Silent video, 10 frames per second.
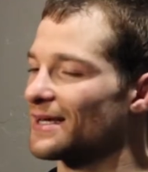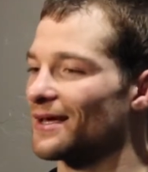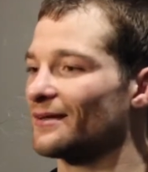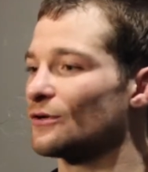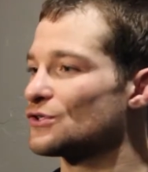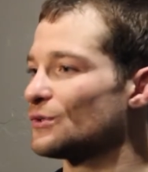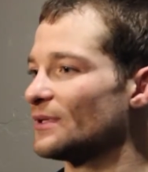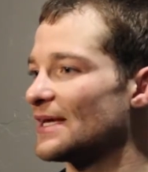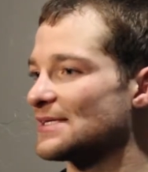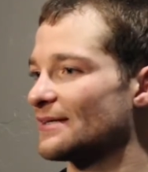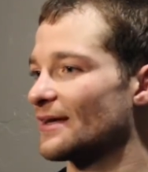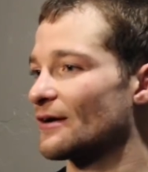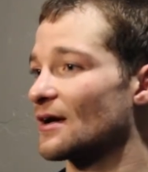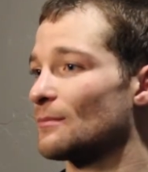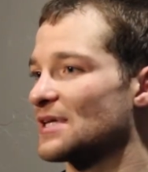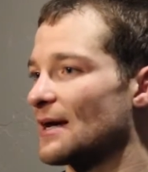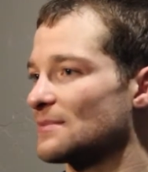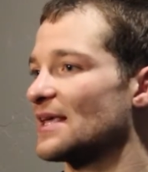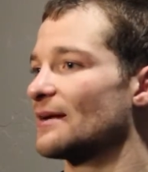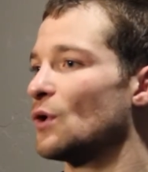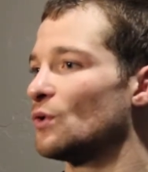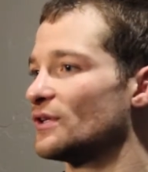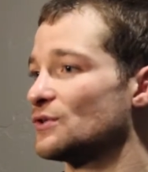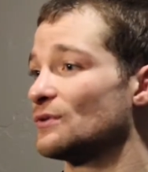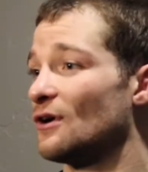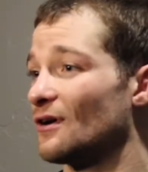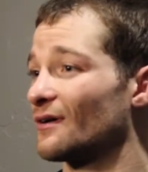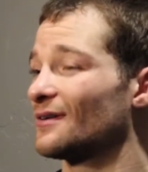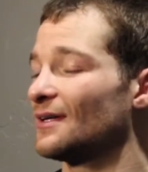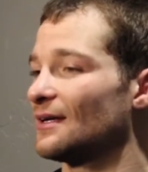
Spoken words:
Got a little too lazy in there a couple times, let him hold it too long.